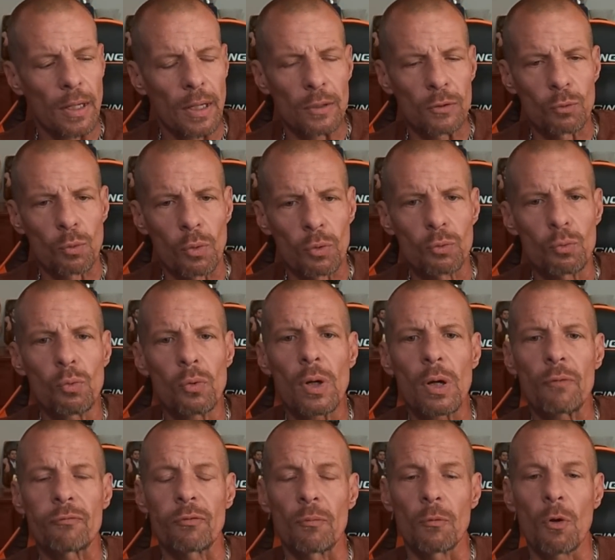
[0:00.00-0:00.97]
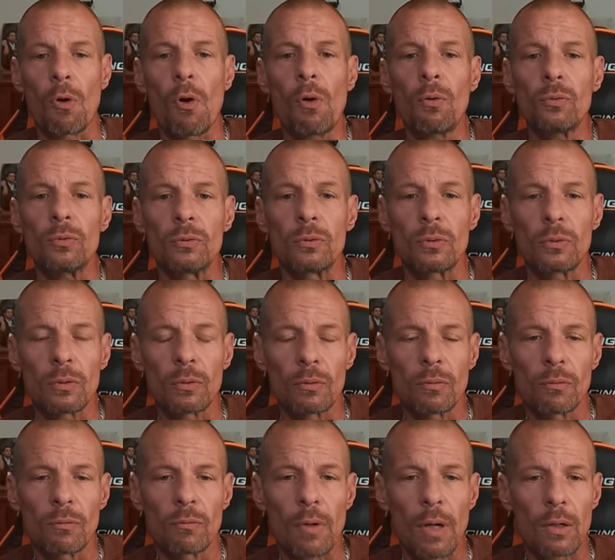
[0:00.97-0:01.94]
Tortuga from Colton,
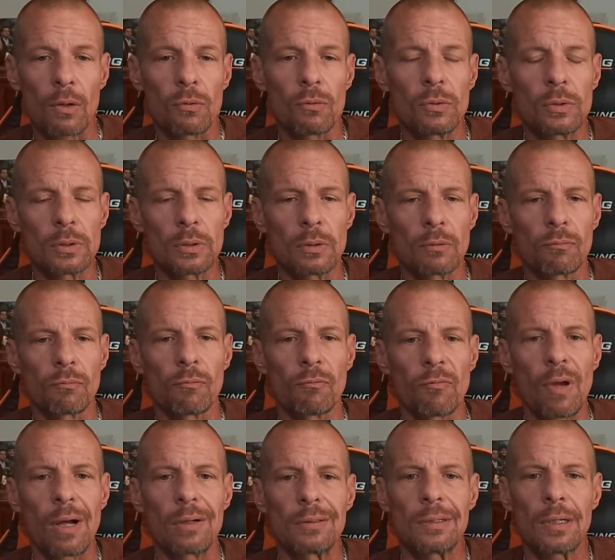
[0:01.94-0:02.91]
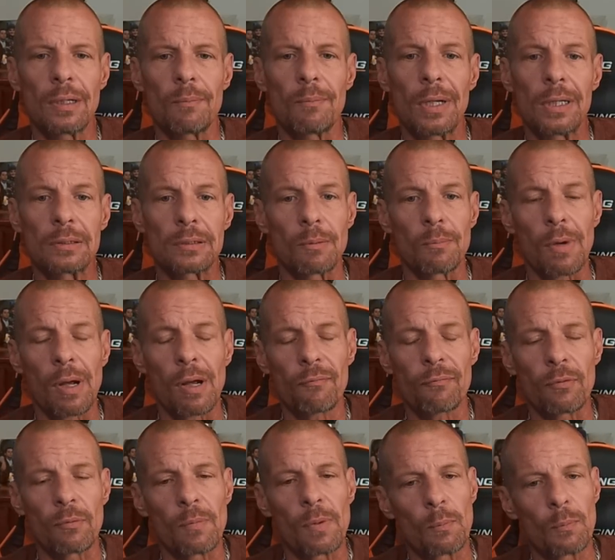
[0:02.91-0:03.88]
right, who was a validated Mexican
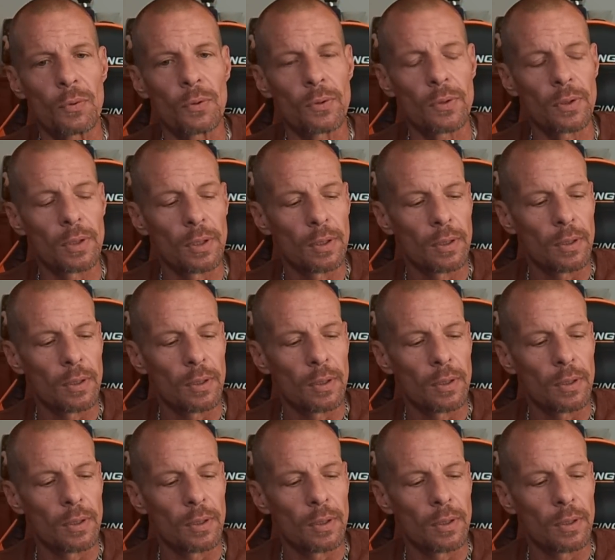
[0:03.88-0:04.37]
Mafia member,